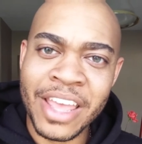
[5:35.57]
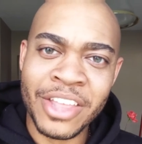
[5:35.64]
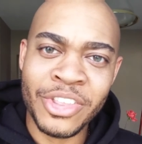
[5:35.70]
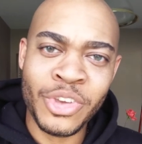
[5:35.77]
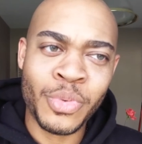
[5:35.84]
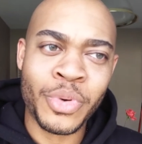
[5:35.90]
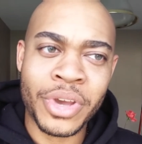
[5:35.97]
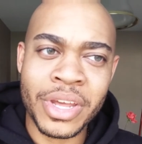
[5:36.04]

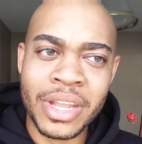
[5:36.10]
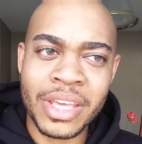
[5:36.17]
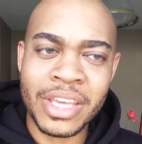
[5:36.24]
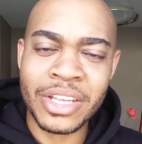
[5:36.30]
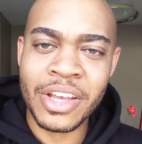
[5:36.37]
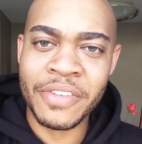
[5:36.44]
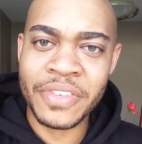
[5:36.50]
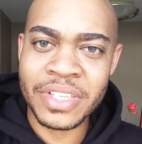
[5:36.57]
and you were going to
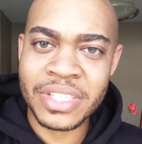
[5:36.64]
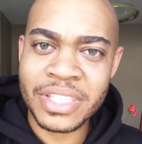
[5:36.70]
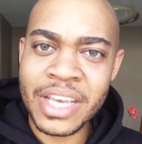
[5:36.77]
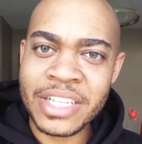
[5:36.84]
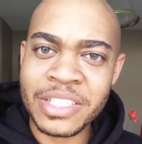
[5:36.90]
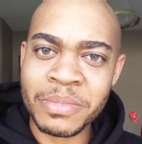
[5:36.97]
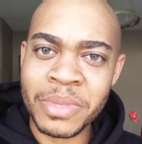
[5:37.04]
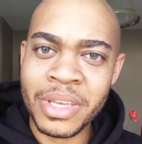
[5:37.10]
get a
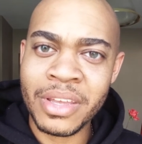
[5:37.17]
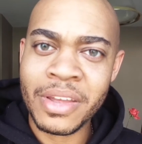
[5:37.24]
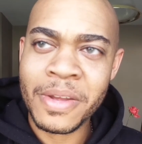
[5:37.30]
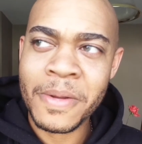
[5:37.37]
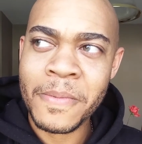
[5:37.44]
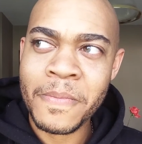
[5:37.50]
vasectomy,